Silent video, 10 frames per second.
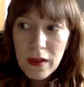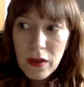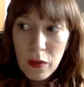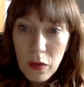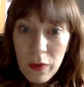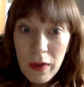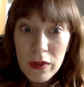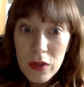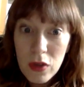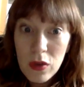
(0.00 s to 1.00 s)
a woman
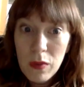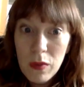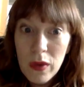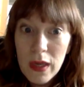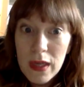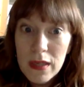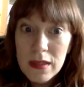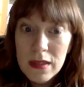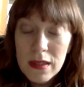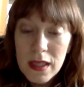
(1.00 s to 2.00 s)
with two
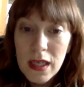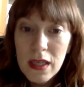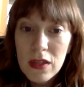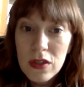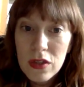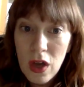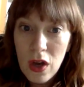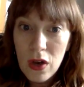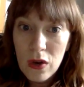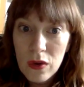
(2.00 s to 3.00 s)
boys sitting in the
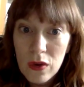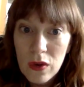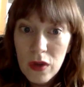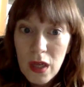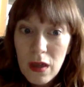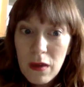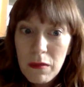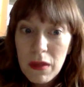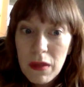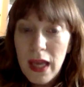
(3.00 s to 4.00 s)
snow.
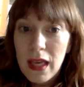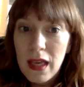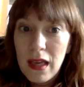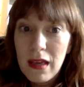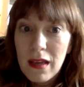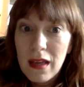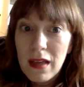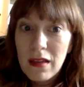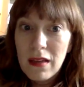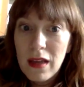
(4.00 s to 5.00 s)
Like
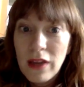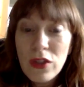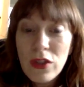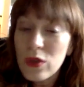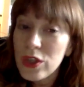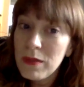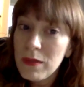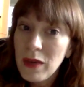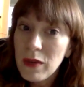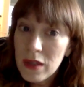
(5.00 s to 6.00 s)
every choice she
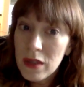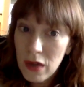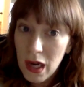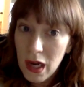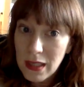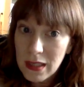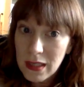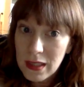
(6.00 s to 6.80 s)
made wasn't great.